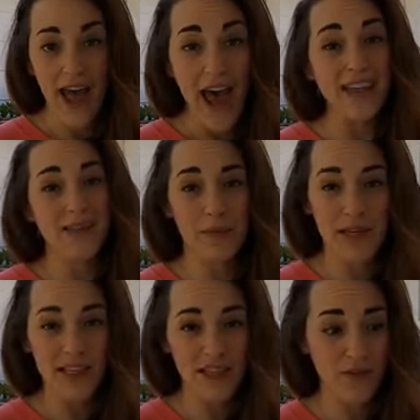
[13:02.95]
as a
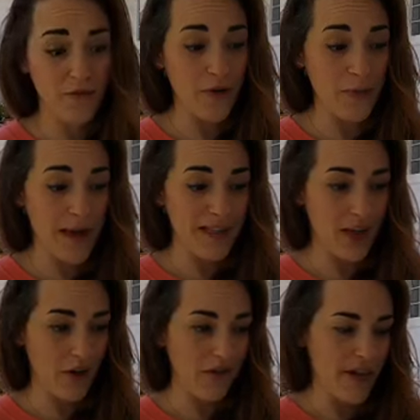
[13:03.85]
piece
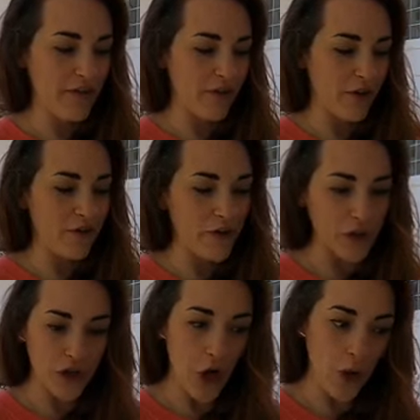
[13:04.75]
myself and for
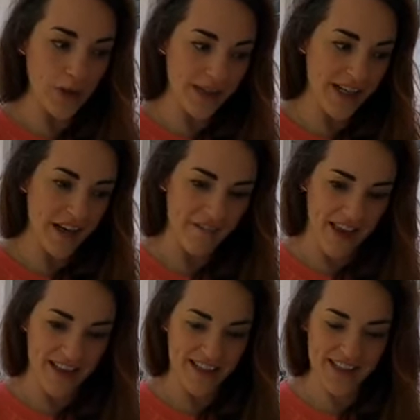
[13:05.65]
future hosting events.